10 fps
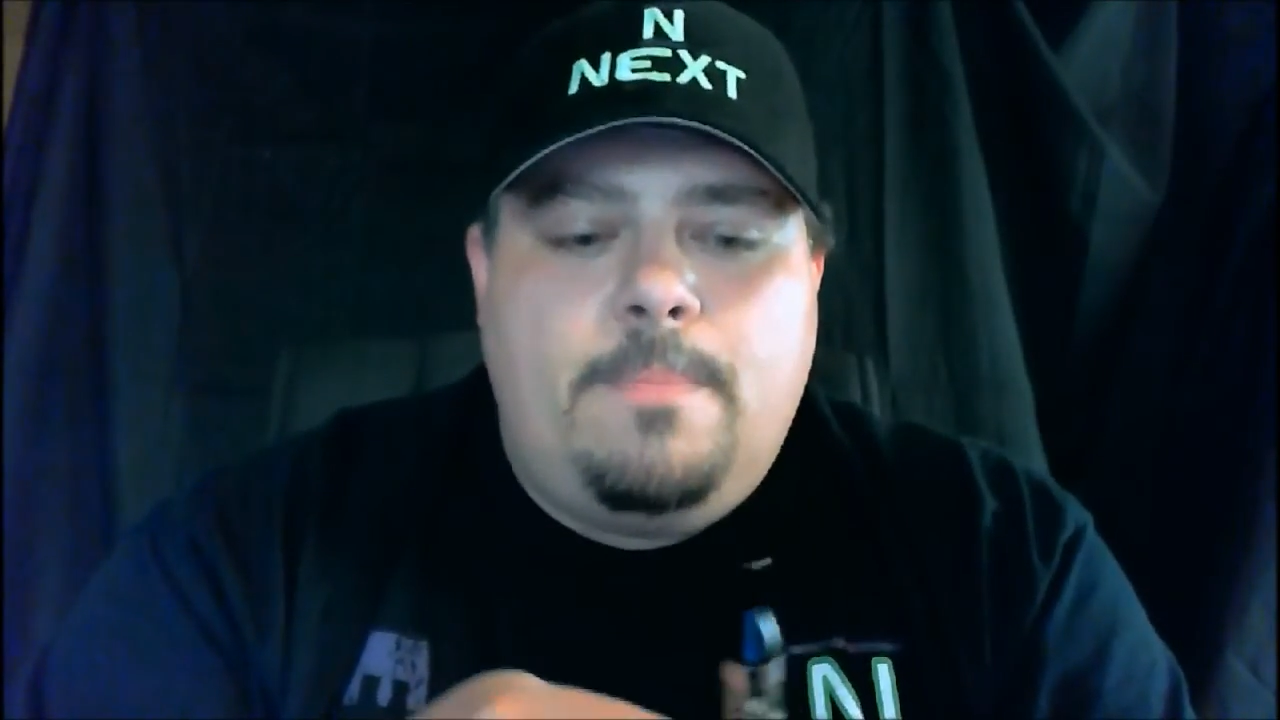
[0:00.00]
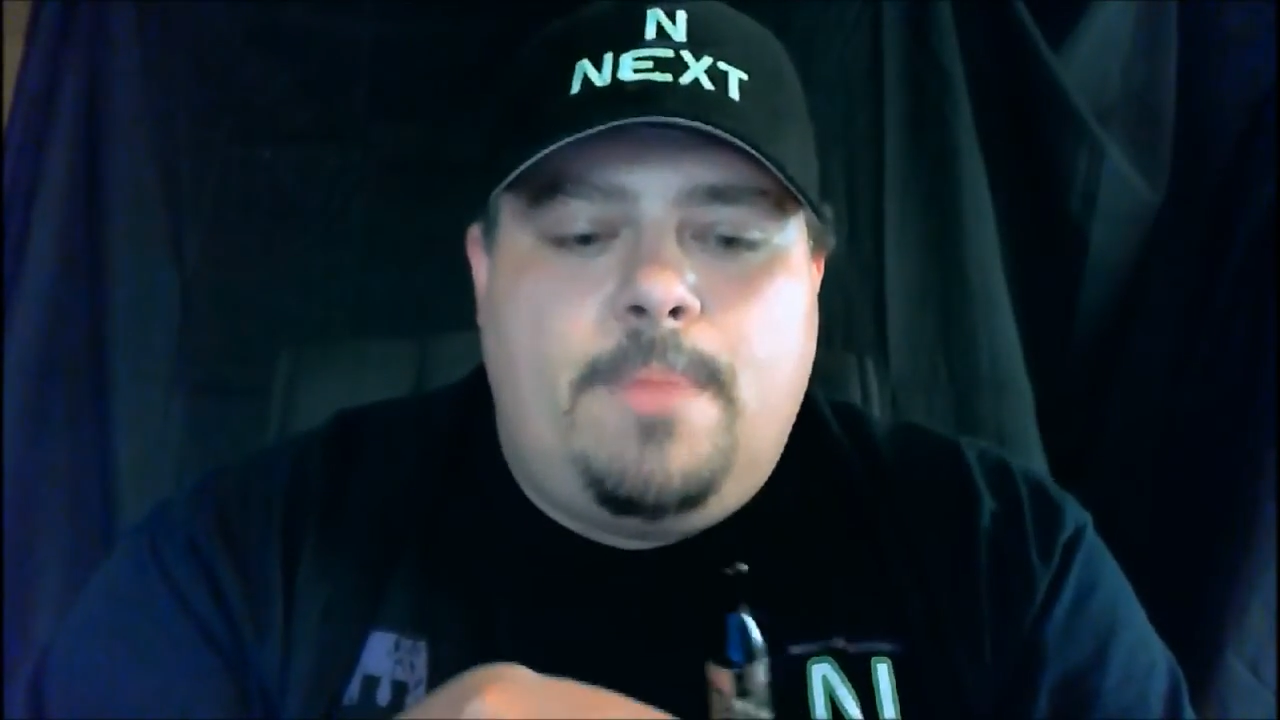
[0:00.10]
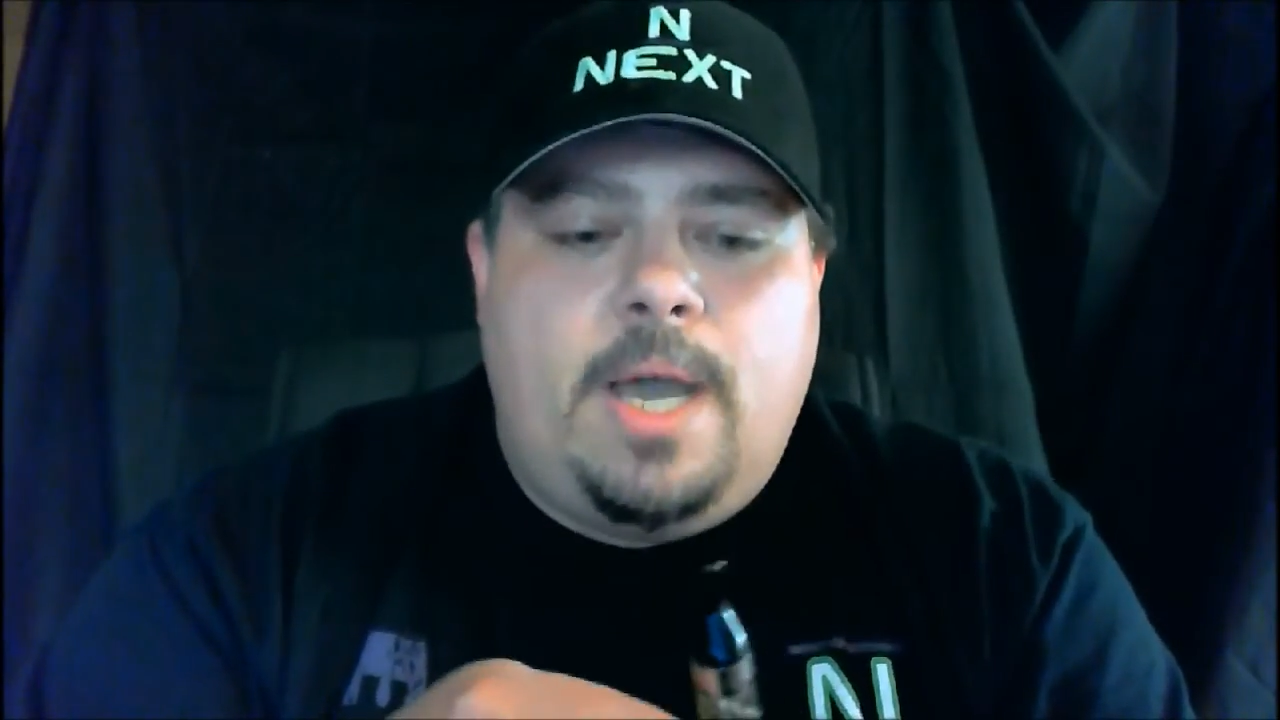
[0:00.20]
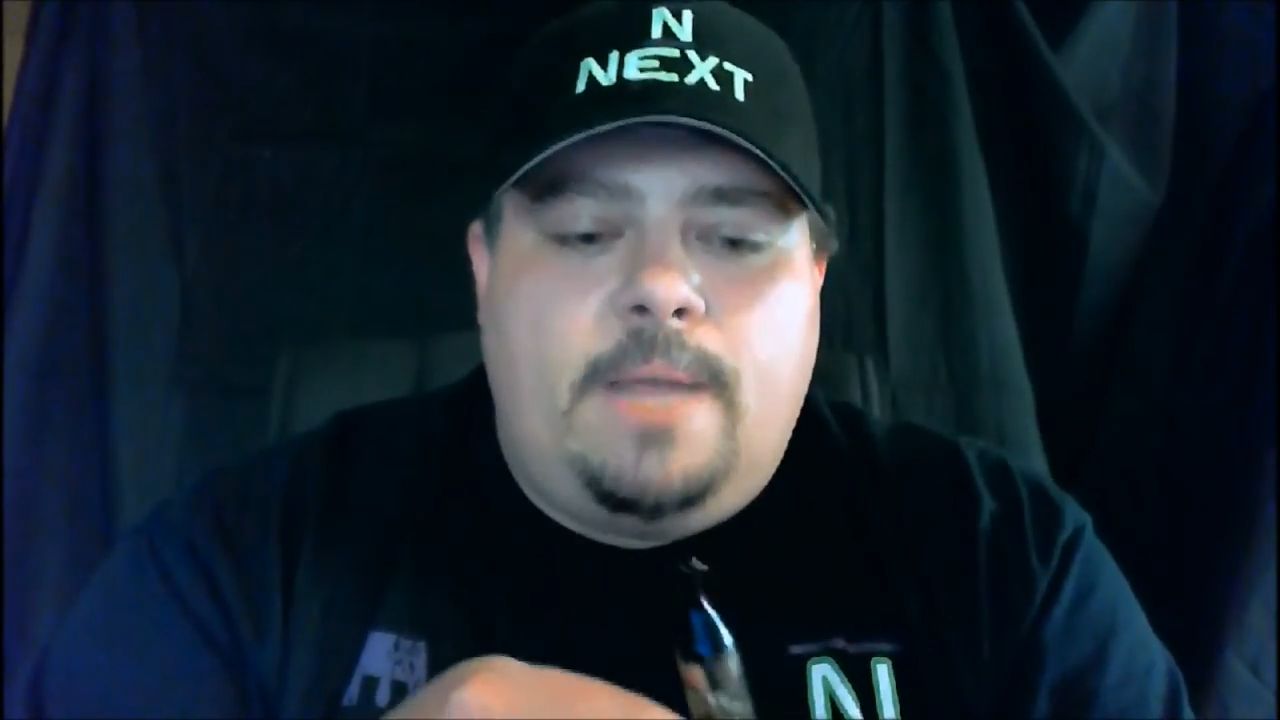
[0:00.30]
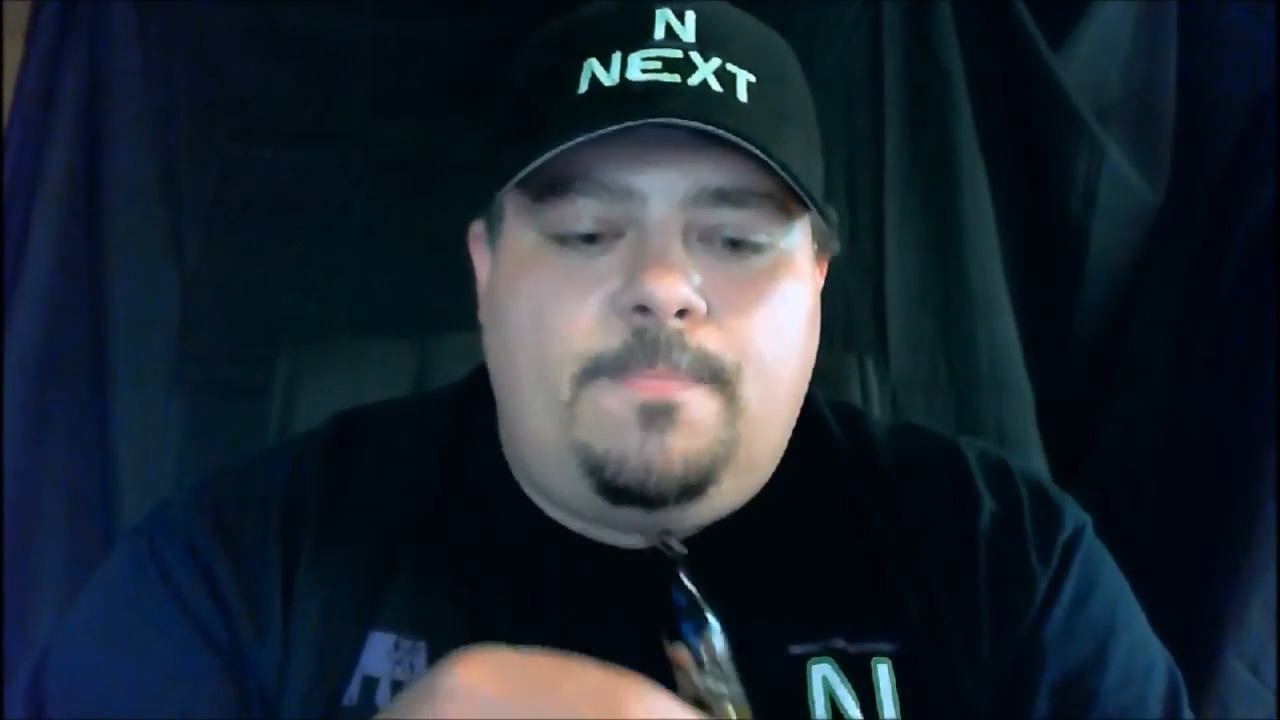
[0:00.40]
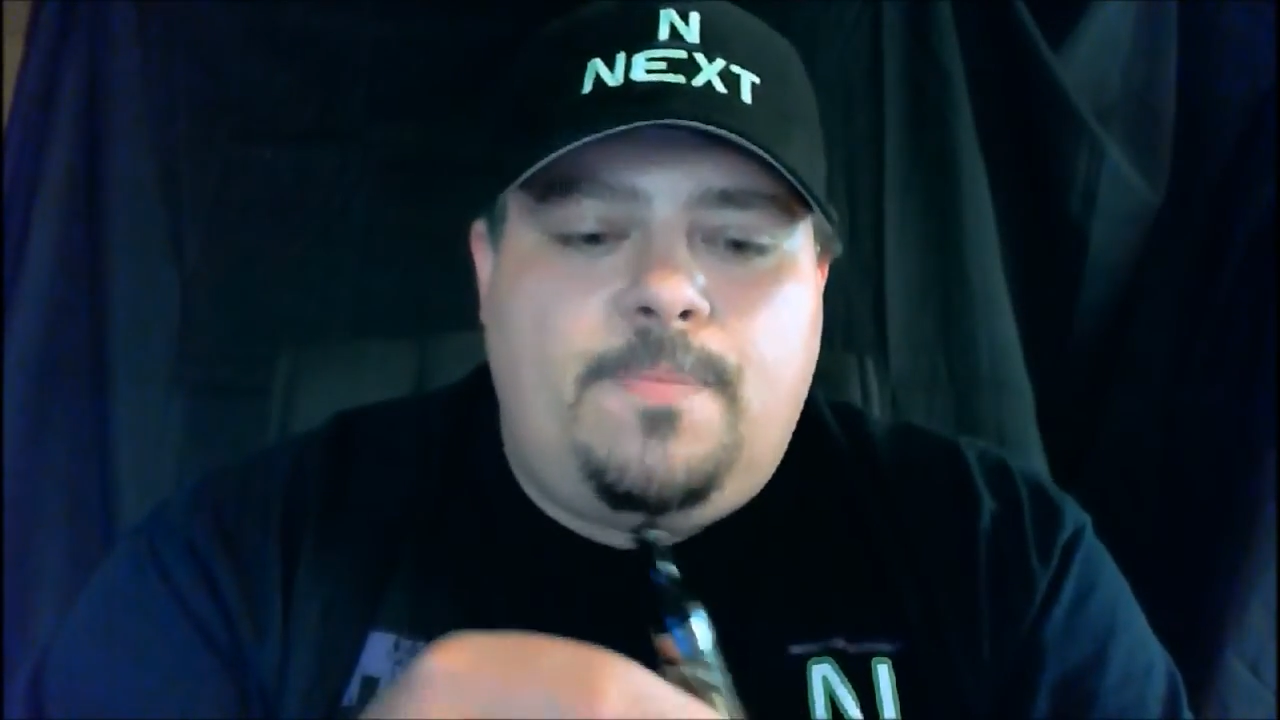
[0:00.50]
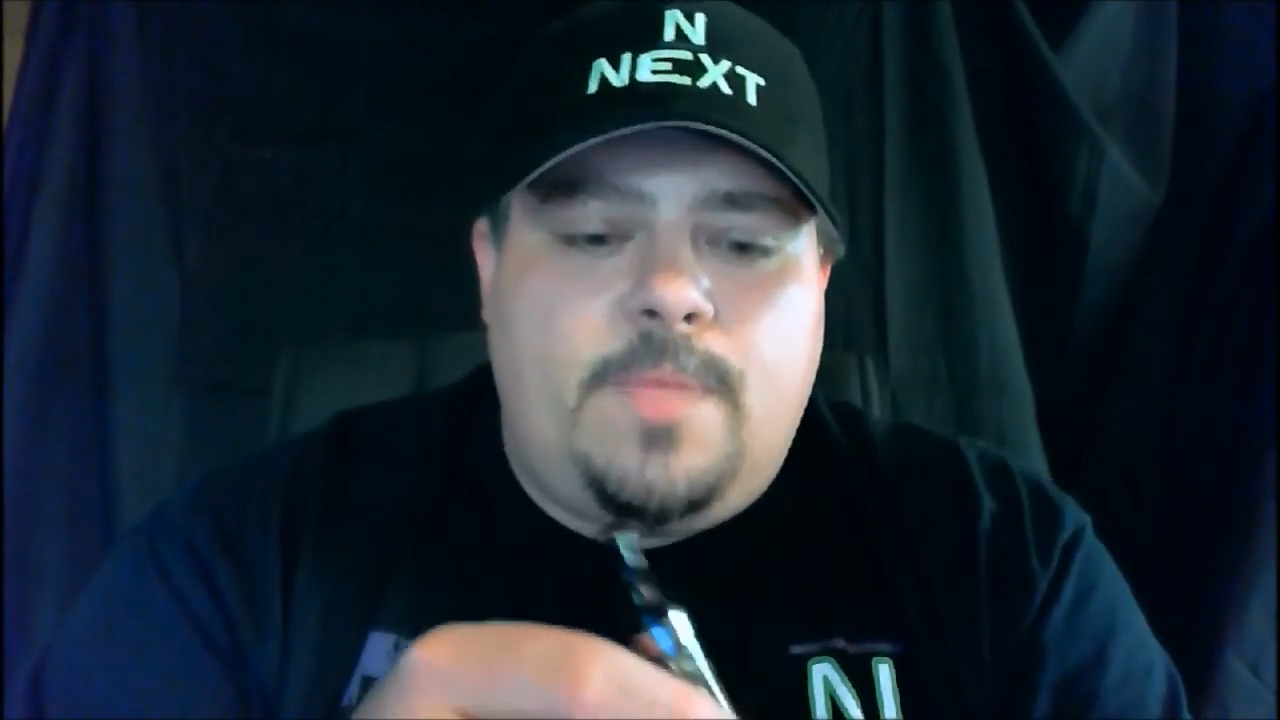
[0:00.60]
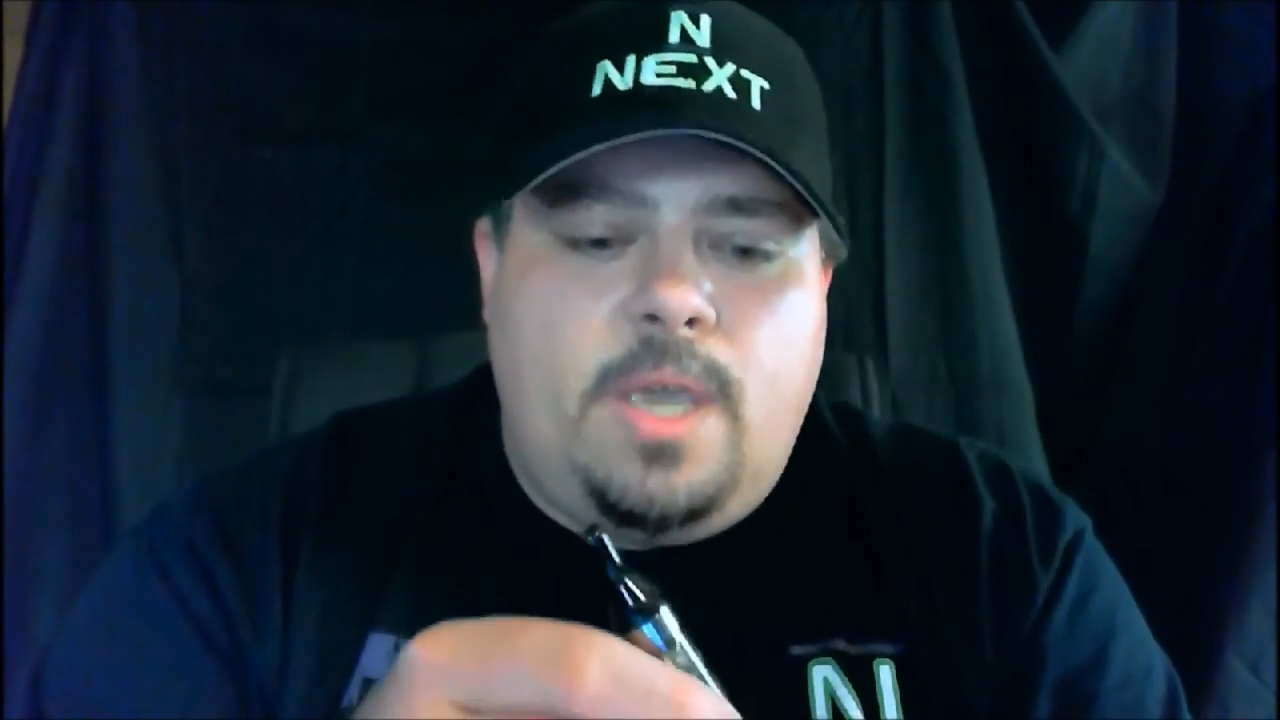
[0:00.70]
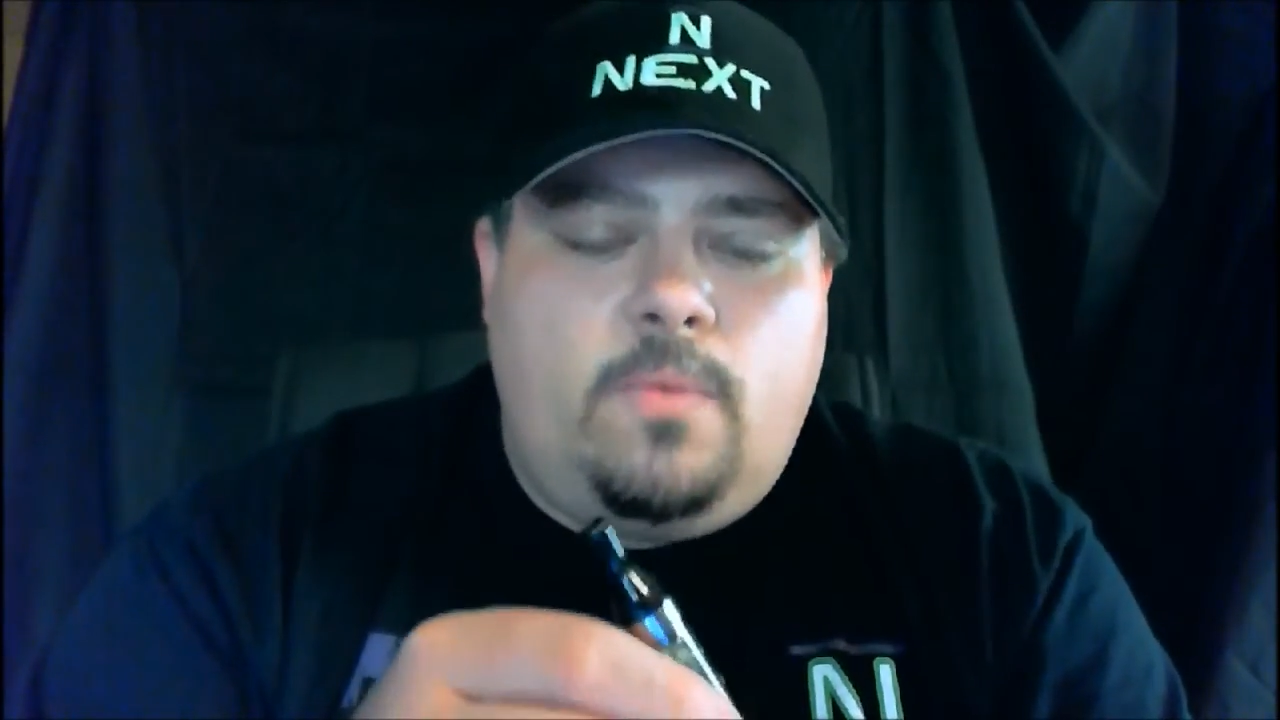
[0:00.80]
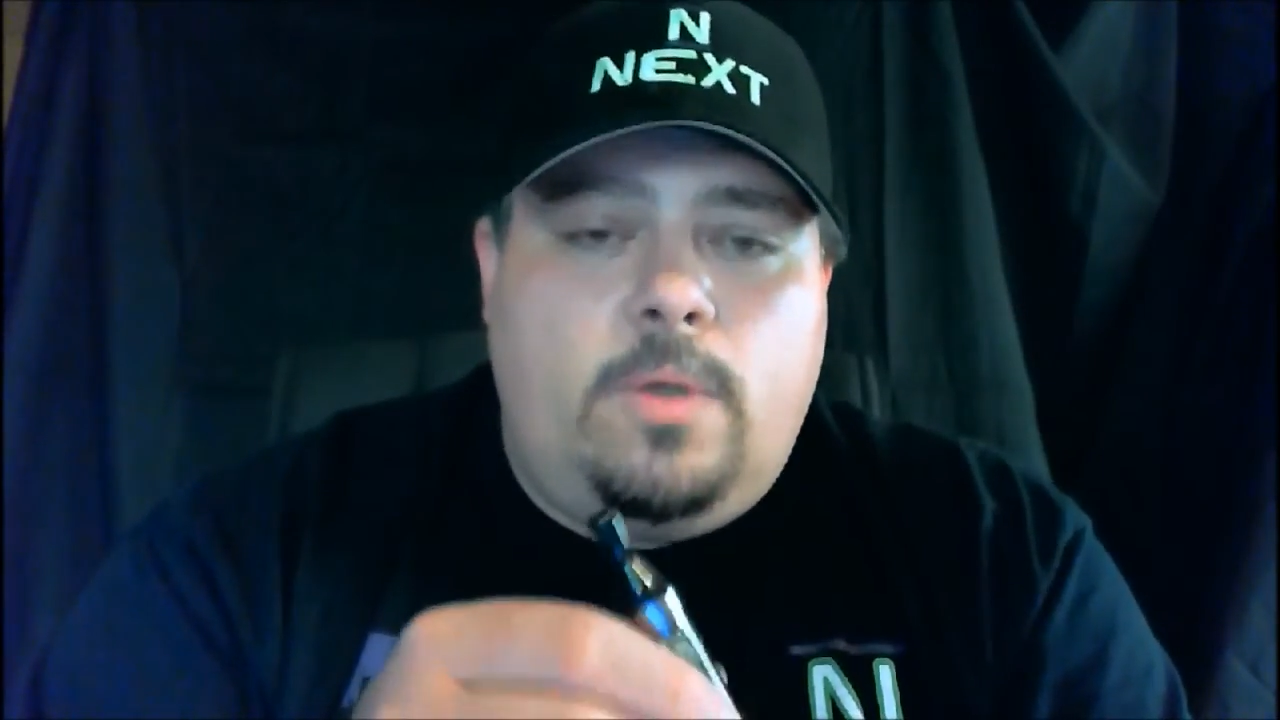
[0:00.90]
But it